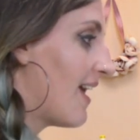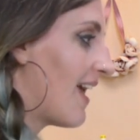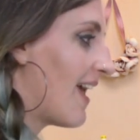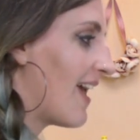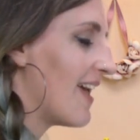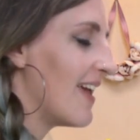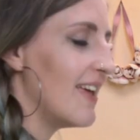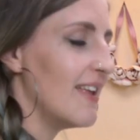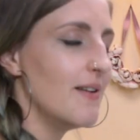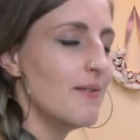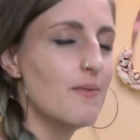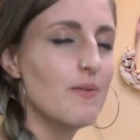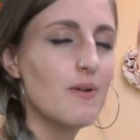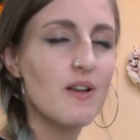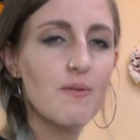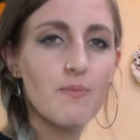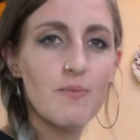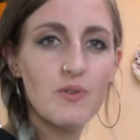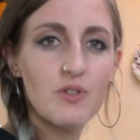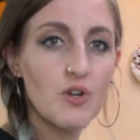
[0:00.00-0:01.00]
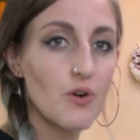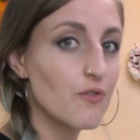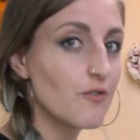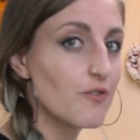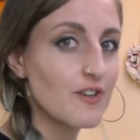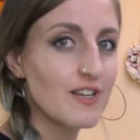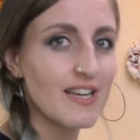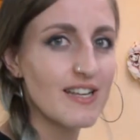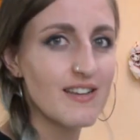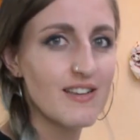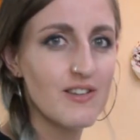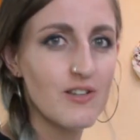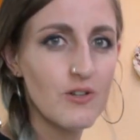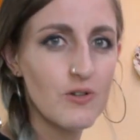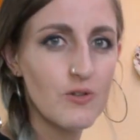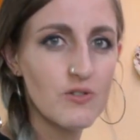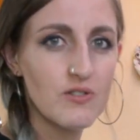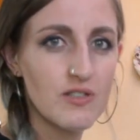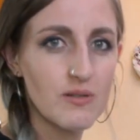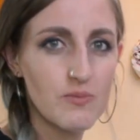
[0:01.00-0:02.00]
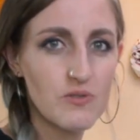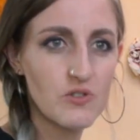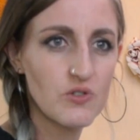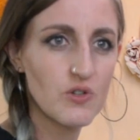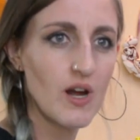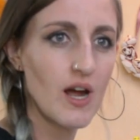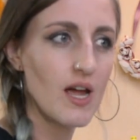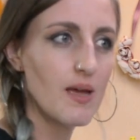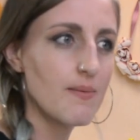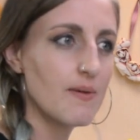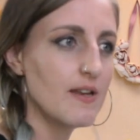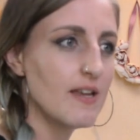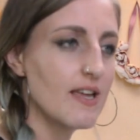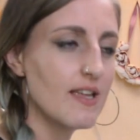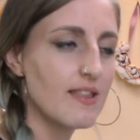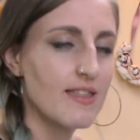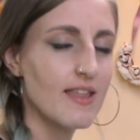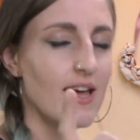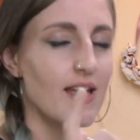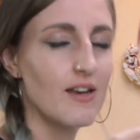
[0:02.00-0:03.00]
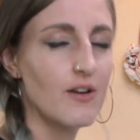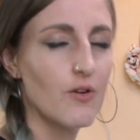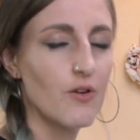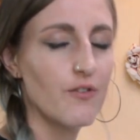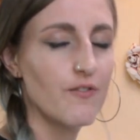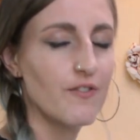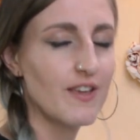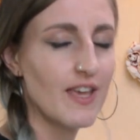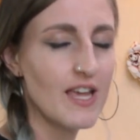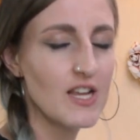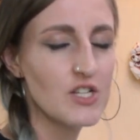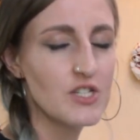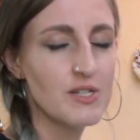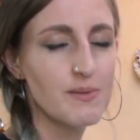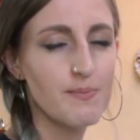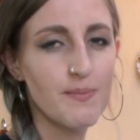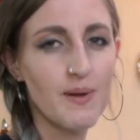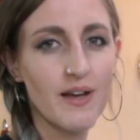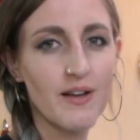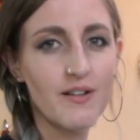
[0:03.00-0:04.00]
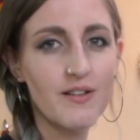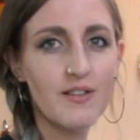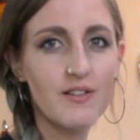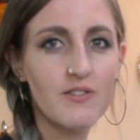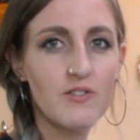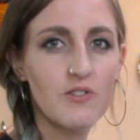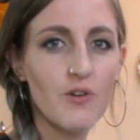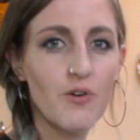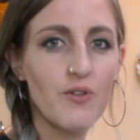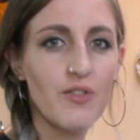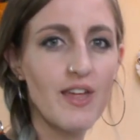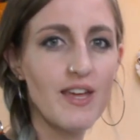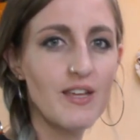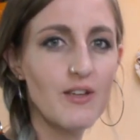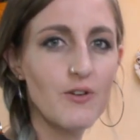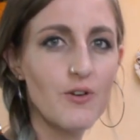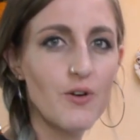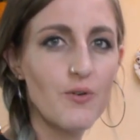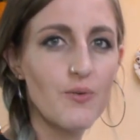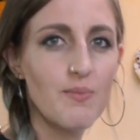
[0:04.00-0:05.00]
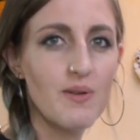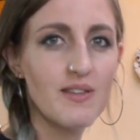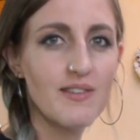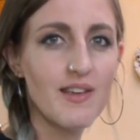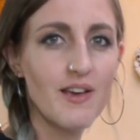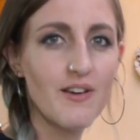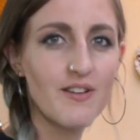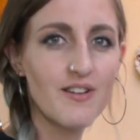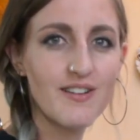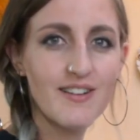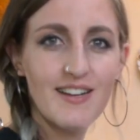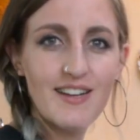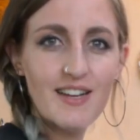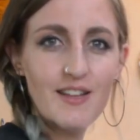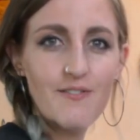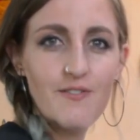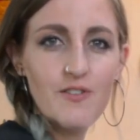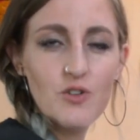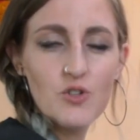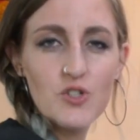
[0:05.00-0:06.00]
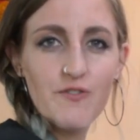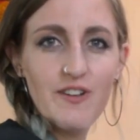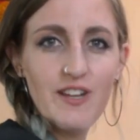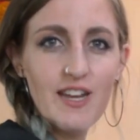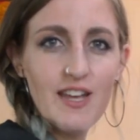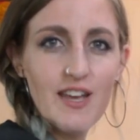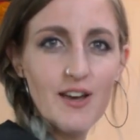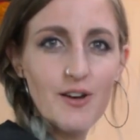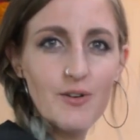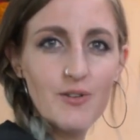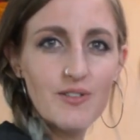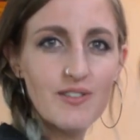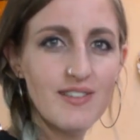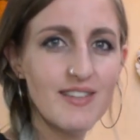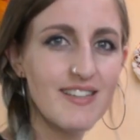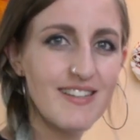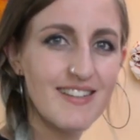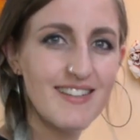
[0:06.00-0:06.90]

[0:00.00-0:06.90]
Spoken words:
And don't forget to subscribe and hit that notification bell so that you don't miss out on any future videos.